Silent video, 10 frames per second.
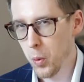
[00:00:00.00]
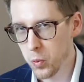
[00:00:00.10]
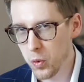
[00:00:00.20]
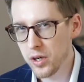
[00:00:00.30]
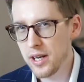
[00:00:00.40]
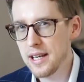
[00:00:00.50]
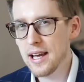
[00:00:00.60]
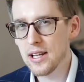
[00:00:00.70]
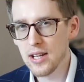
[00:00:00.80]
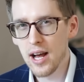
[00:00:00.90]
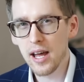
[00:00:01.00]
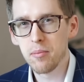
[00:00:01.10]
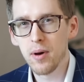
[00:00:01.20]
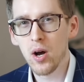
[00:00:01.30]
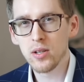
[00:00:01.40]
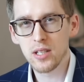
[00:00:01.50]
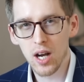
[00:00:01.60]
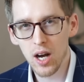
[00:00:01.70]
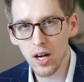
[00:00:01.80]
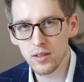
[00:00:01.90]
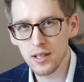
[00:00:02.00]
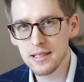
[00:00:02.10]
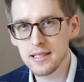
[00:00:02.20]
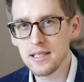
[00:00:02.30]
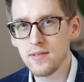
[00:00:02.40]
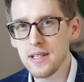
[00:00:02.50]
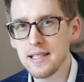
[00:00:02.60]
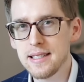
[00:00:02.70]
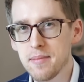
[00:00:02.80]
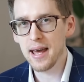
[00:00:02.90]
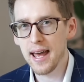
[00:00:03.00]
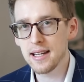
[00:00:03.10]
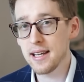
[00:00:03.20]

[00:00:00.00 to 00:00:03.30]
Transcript: Worrying a lot about current EV demand